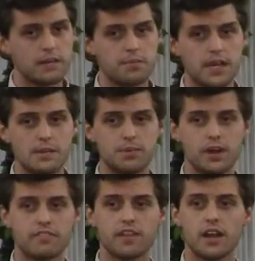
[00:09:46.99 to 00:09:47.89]
People
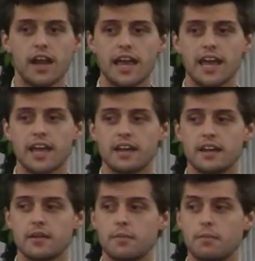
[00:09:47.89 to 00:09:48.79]
of the
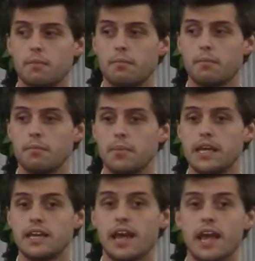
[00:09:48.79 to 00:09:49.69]
land
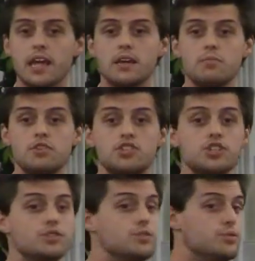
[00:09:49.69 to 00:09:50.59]
became
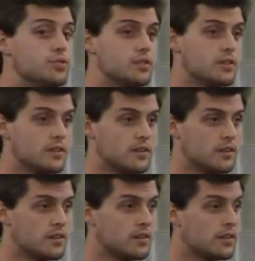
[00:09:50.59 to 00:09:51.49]
Jews.
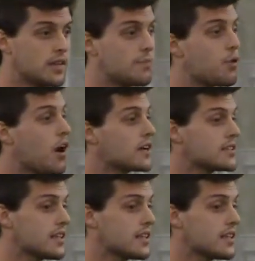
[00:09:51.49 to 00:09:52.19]
They prospered.